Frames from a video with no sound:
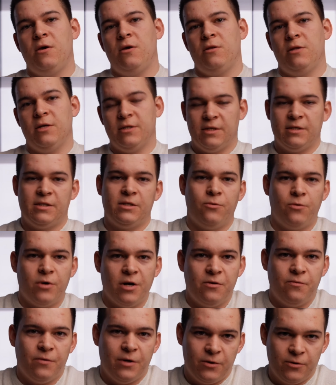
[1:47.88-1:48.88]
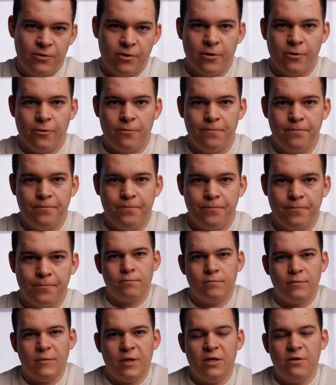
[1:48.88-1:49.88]
this is the right way to go.
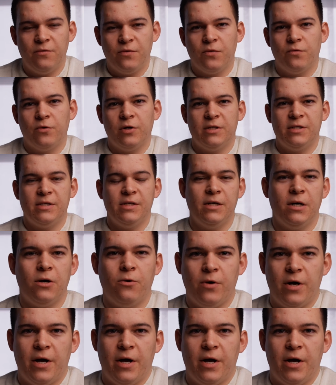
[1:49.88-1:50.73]
And if you want to see how